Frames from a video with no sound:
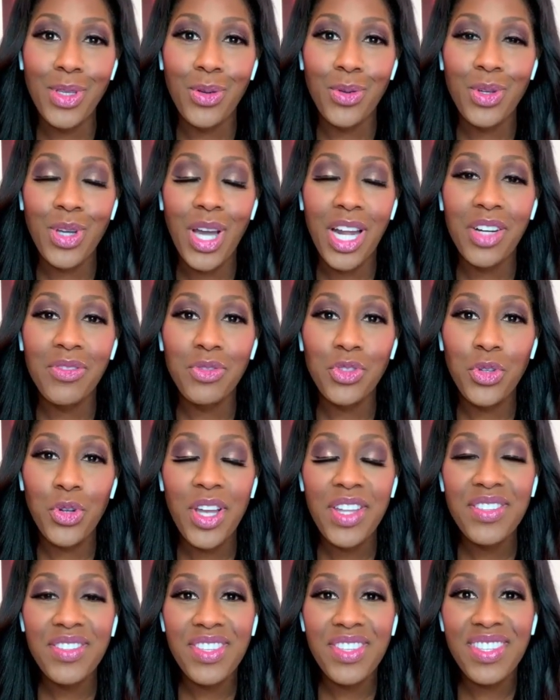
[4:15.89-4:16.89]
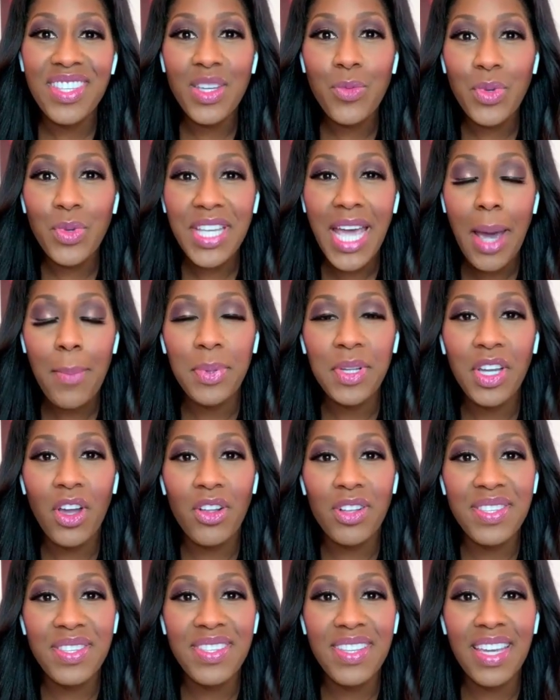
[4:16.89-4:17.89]
you know, kind of trends to see what's happening
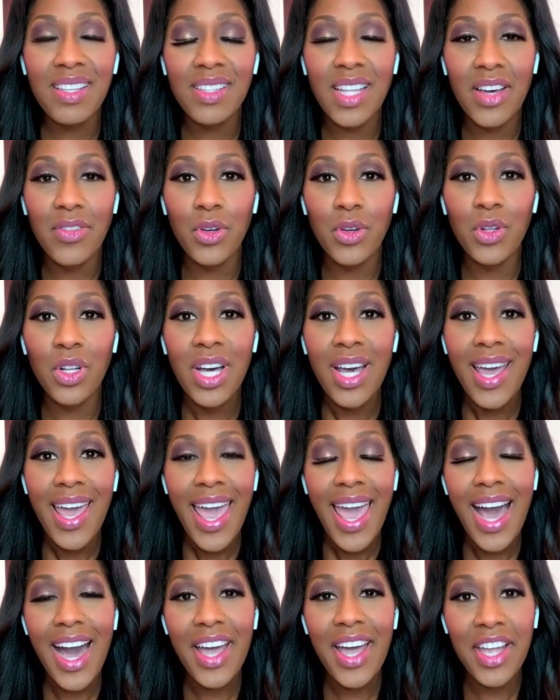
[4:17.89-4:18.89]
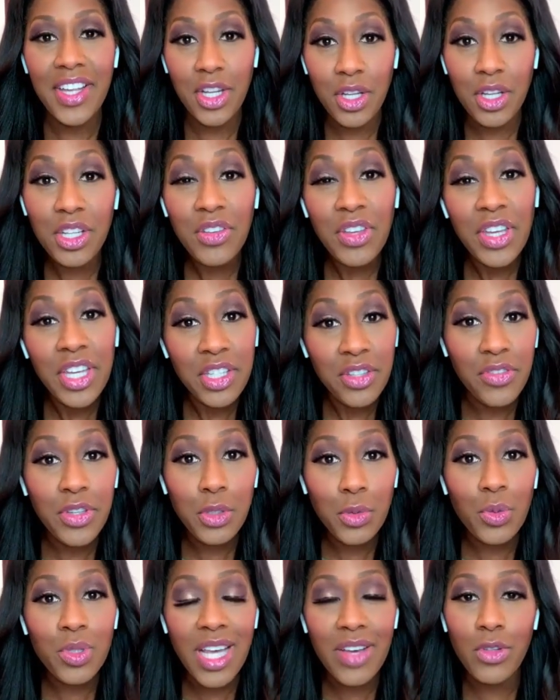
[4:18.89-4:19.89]
on a state level uh, and on an
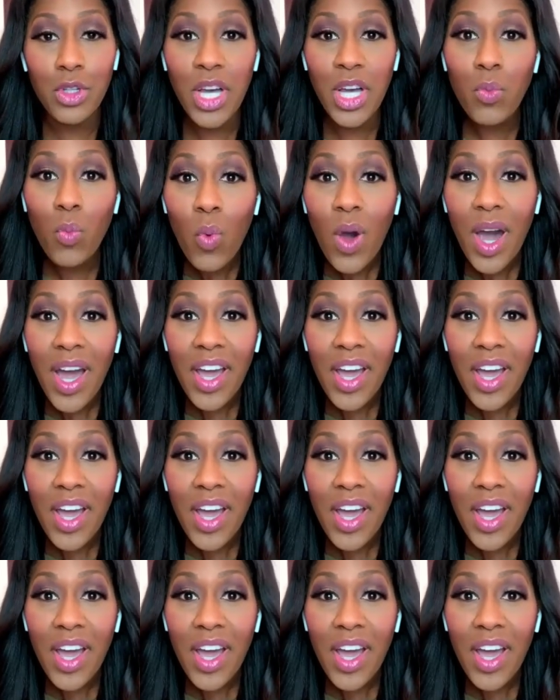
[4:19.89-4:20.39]
individual level. And